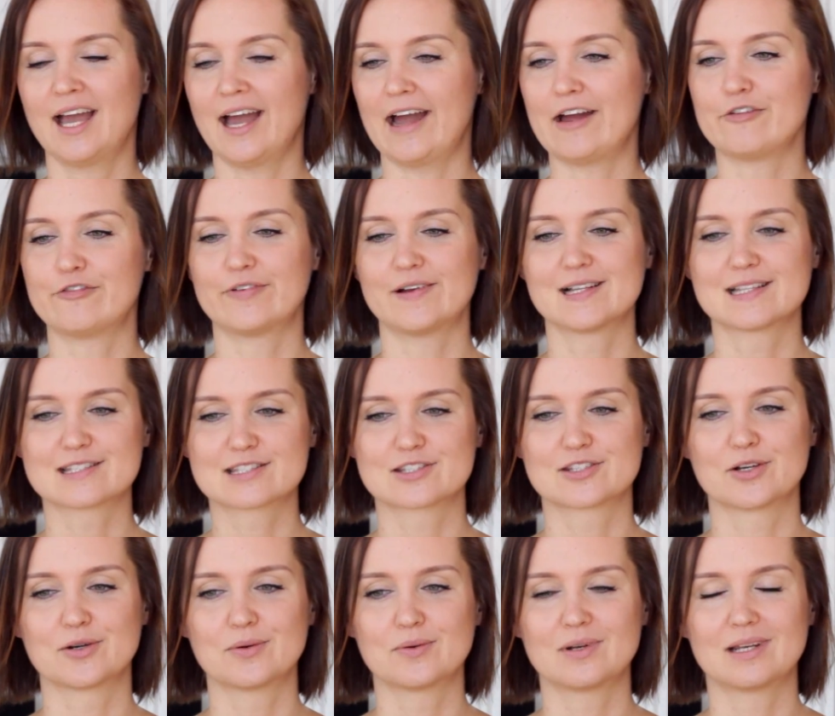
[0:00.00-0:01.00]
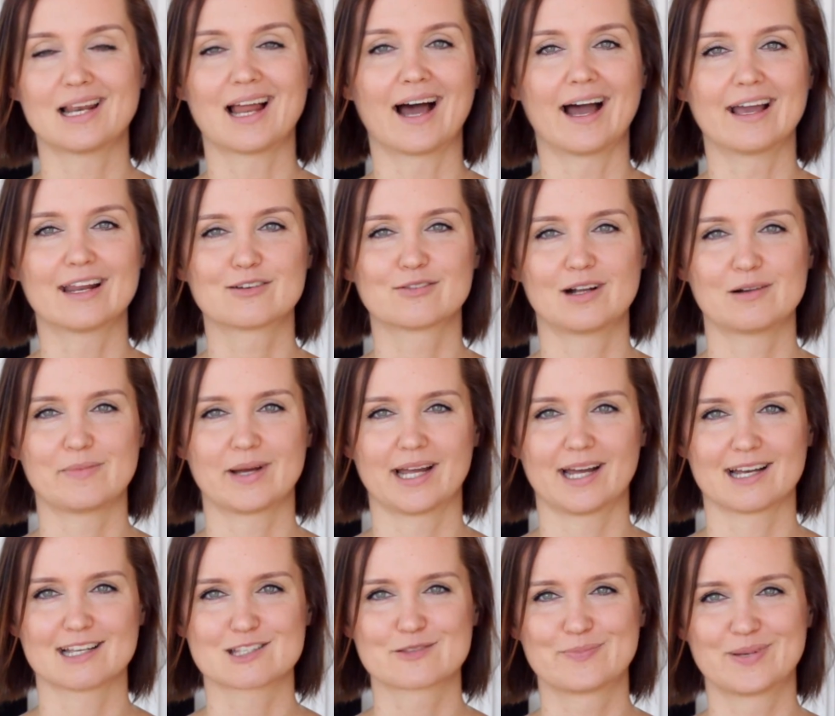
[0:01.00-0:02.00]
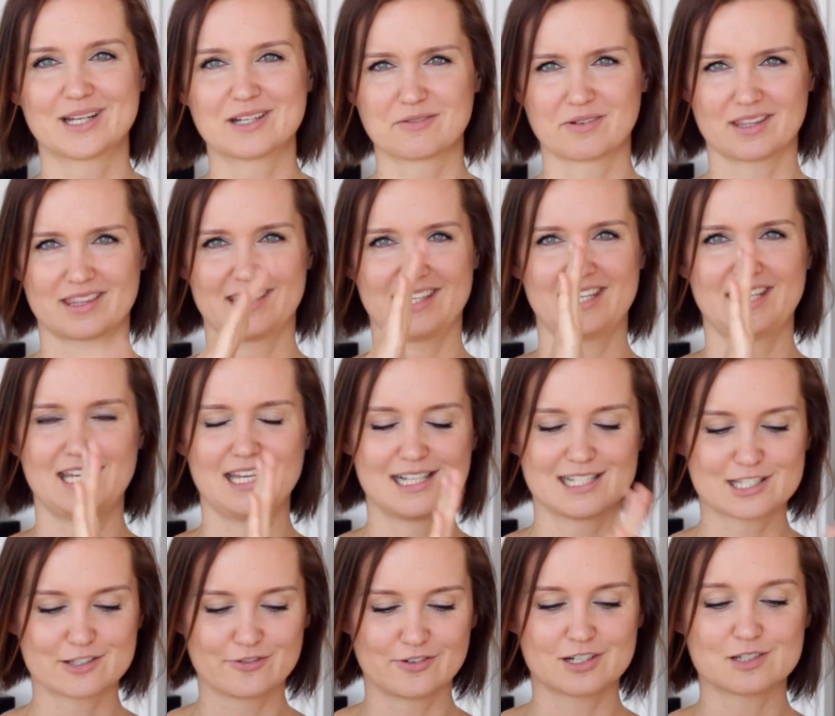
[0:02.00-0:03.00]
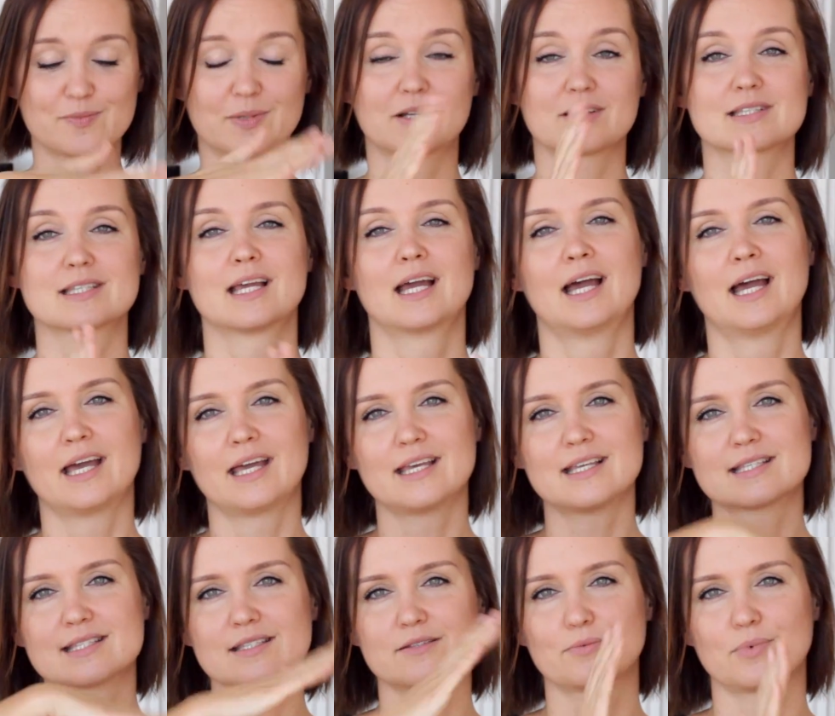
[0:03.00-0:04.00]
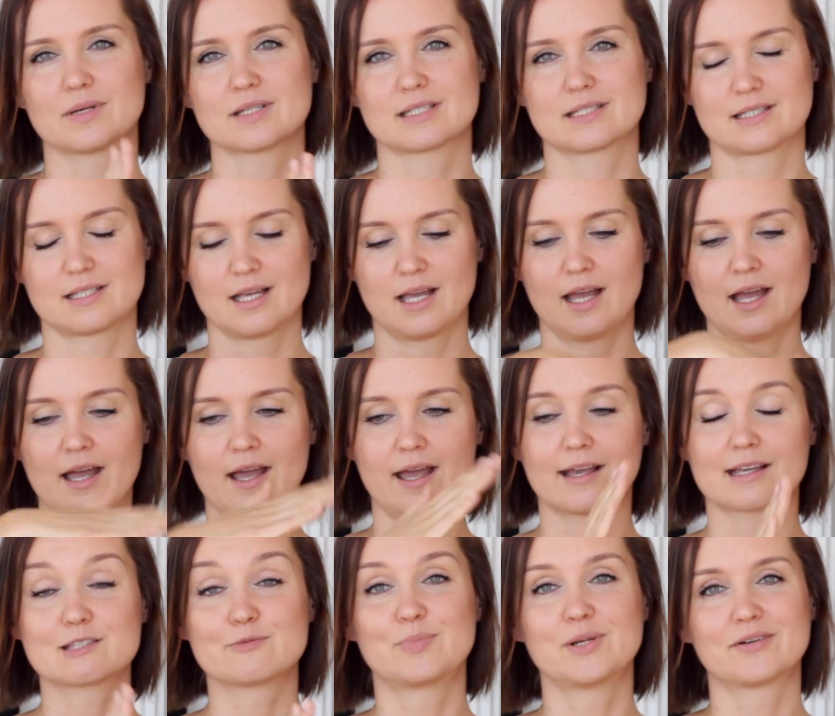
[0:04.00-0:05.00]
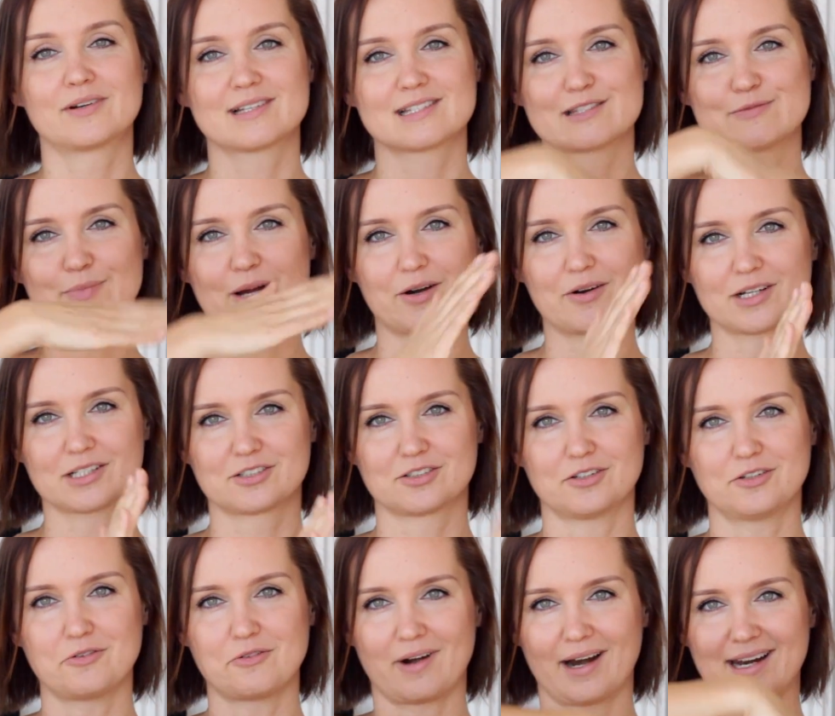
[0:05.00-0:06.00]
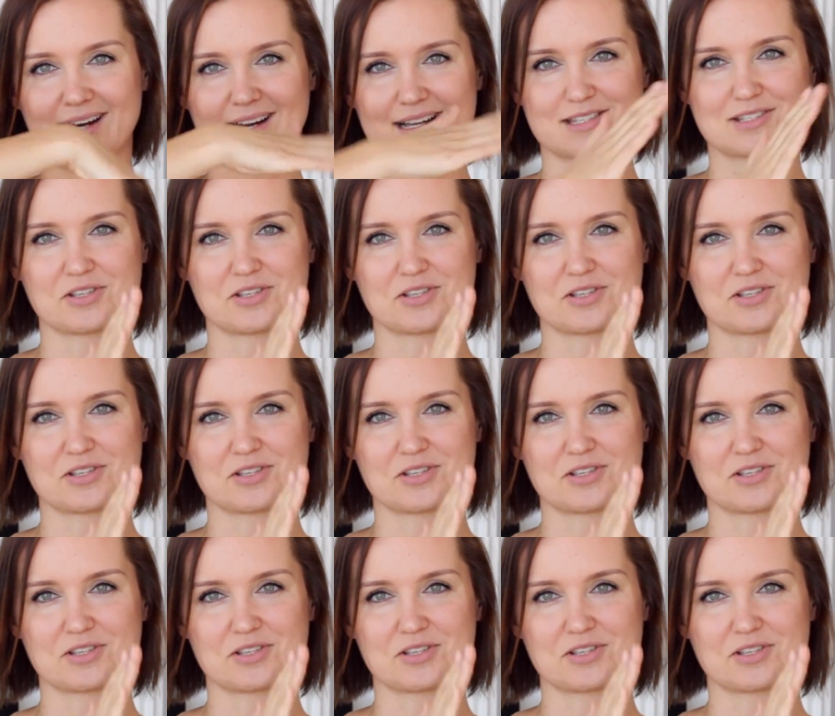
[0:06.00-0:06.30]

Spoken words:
I felt so light, while my husband with the heels first, because he was experienced marathon runner.